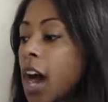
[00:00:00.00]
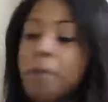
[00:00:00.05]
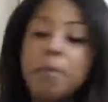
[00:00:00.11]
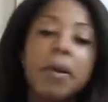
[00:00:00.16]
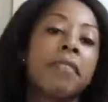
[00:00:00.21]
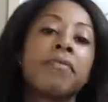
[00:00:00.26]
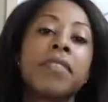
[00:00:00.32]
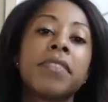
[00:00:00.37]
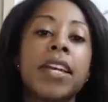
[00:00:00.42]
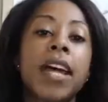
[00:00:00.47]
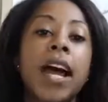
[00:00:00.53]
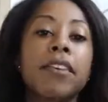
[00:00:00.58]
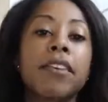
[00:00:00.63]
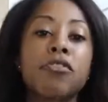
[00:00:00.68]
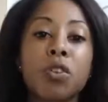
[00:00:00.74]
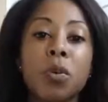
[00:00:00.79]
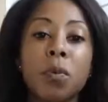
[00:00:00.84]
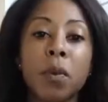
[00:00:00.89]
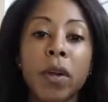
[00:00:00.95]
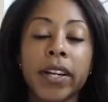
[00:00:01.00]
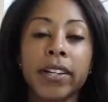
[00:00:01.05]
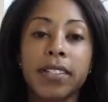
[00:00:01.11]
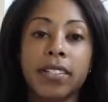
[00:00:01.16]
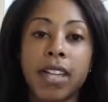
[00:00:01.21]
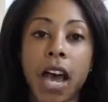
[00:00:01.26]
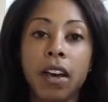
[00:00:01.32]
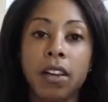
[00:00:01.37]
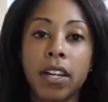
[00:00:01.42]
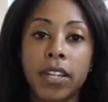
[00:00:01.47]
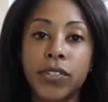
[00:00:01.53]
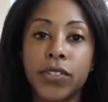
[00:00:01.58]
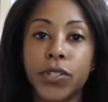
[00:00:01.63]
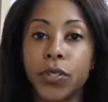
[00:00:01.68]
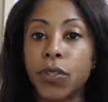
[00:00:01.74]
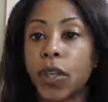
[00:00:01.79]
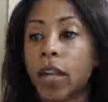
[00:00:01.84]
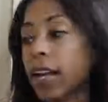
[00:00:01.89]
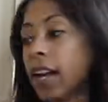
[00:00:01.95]
And then I do break it down into
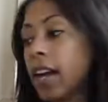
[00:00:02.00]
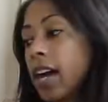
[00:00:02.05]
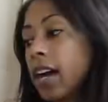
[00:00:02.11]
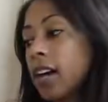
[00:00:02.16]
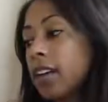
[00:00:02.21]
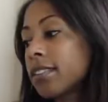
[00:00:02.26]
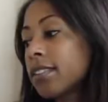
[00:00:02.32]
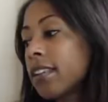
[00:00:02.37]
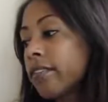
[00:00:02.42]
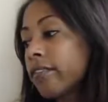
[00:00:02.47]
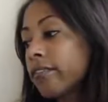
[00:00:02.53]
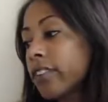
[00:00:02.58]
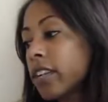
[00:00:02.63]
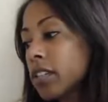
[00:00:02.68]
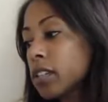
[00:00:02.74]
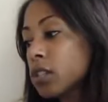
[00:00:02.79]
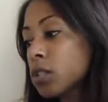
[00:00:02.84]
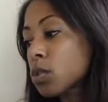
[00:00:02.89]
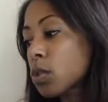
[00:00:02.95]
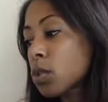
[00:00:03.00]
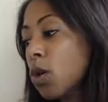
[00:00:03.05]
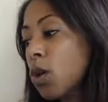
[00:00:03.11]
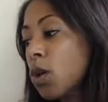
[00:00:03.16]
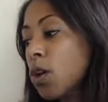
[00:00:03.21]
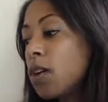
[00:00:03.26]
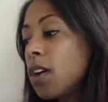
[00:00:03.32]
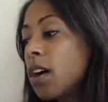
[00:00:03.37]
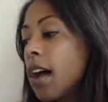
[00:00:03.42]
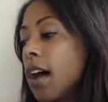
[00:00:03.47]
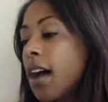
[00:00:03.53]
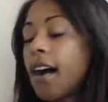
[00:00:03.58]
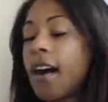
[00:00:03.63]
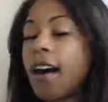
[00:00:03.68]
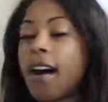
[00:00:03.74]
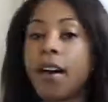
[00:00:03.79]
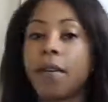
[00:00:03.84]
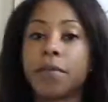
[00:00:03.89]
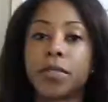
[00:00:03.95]
like a health and fitness goal.
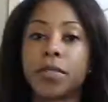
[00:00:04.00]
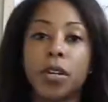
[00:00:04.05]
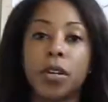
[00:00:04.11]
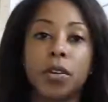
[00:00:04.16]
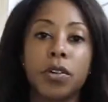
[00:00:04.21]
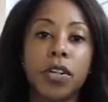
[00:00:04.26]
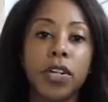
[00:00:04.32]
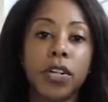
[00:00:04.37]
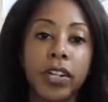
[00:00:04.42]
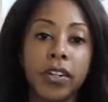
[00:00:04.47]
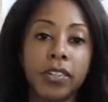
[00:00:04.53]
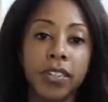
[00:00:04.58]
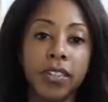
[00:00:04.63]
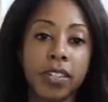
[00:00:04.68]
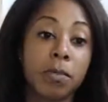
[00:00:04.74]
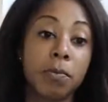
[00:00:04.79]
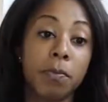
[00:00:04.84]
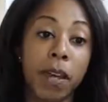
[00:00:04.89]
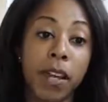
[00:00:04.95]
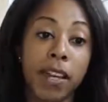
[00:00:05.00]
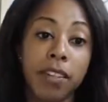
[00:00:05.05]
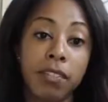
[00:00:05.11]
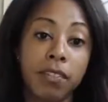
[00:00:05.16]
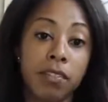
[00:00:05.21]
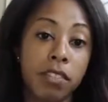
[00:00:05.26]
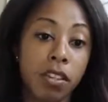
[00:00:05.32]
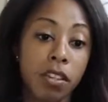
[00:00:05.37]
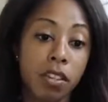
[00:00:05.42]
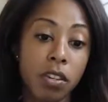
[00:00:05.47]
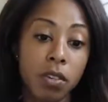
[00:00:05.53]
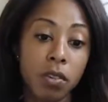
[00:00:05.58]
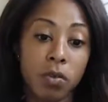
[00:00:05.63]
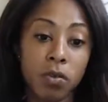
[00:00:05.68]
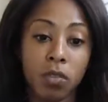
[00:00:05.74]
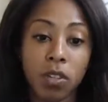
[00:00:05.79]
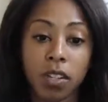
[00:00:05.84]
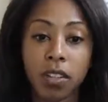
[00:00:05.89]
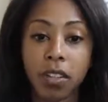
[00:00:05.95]
So, you know, this might to
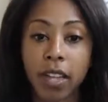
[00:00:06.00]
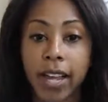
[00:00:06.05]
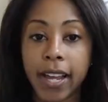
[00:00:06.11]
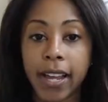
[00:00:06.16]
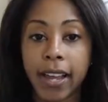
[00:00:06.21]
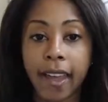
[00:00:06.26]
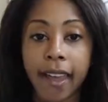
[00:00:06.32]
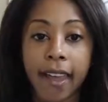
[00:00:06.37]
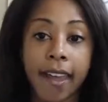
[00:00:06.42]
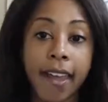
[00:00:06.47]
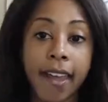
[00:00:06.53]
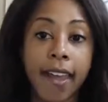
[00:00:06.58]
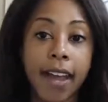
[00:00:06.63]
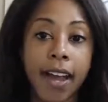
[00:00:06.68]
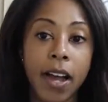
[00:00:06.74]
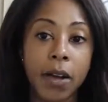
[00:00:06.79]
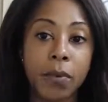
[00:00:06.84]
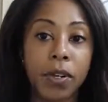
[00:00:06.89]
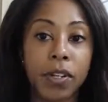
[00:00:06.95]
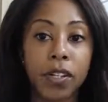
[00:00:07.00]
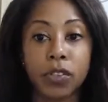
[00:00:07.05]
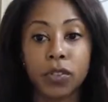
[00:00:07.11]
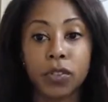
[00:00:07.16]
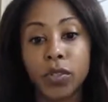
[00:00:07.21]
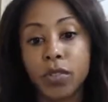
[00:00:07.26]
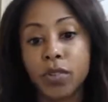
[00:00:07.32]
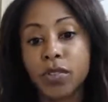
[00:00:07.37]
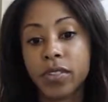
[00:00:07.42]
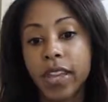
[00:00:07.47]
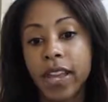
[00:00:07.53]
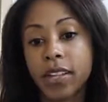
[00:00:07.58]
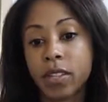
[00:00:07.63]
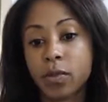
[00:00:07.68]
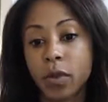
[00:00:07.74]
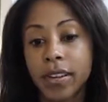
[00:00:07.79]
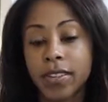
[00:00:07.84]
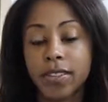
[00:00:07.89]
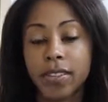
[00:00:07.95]
you look like, hey, I want to lose
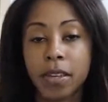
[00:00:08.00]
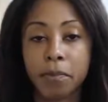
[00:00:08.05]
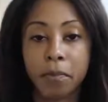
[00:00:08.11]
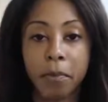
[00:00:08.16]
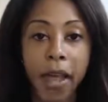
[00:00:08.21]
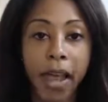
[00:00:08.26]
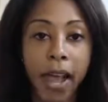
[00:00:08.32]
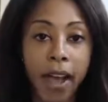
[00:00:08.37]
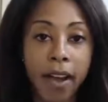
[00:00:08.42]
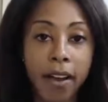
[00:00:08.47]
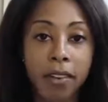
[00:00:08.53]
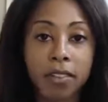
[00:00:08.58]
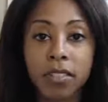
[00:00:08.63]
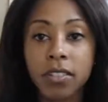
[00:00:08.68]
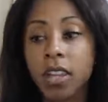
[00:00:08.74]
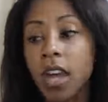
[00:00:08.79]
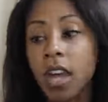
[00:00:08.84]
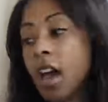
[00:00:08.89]
XYZ pounds.